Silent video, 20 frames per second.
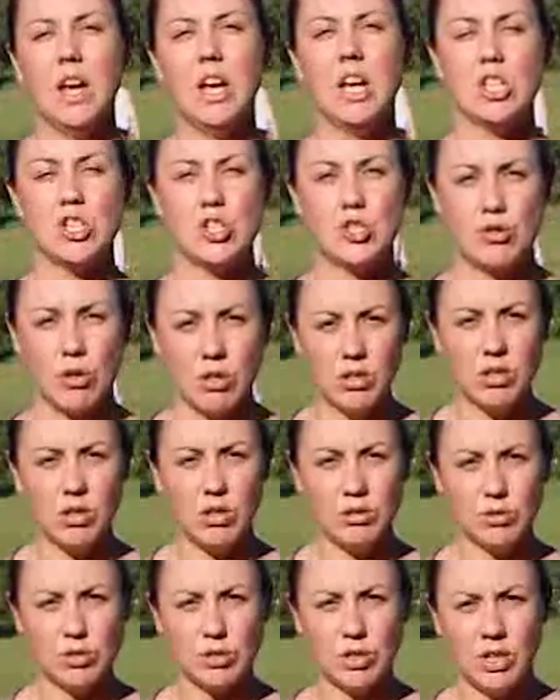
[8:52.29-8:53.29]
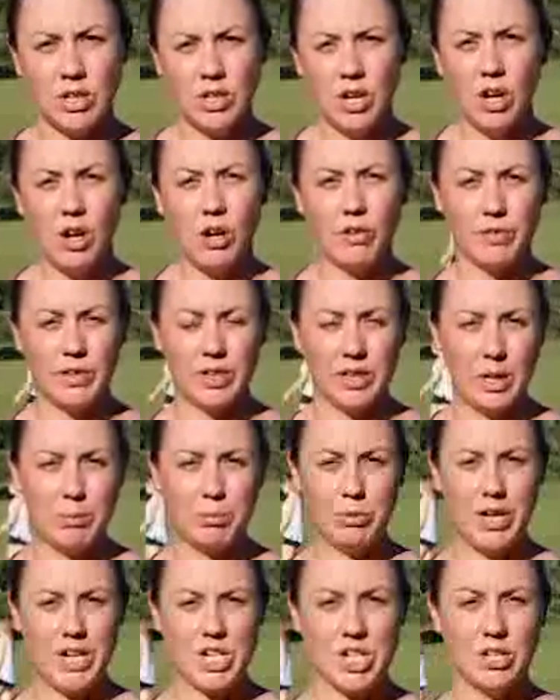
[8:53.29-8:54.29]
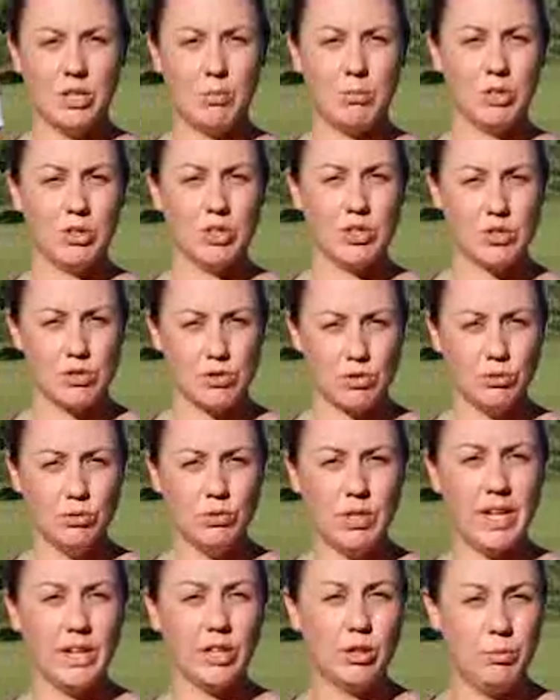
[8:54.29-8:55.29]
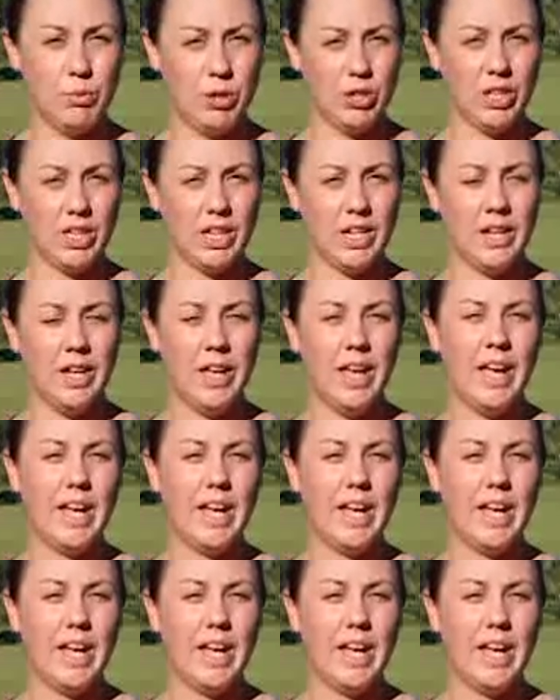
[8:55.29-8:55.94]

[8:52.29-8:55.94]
a strong culture of collaboration among the school and community,